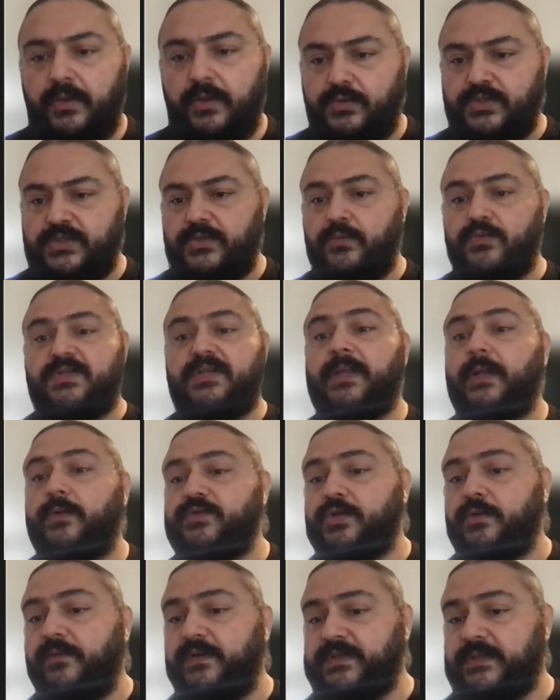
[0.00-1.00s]
You just use
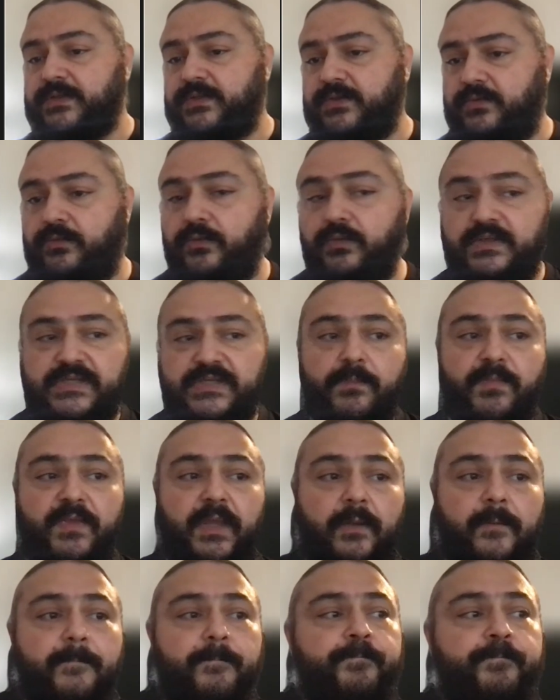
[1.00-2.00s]
cloud services to do the same
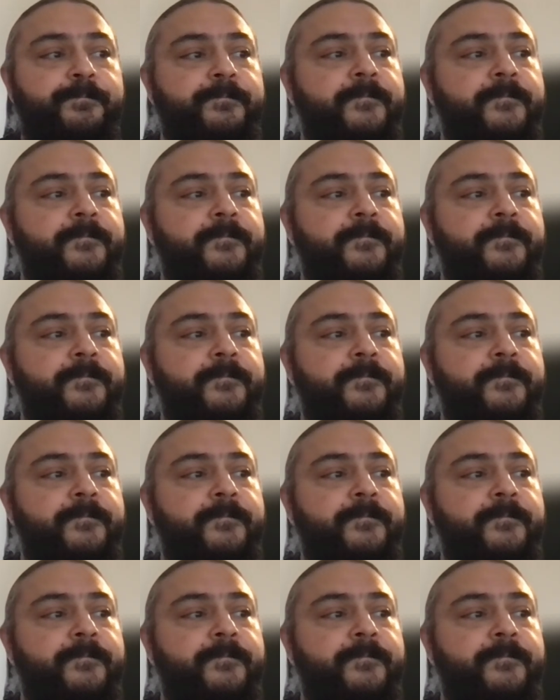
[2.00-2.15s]
thing.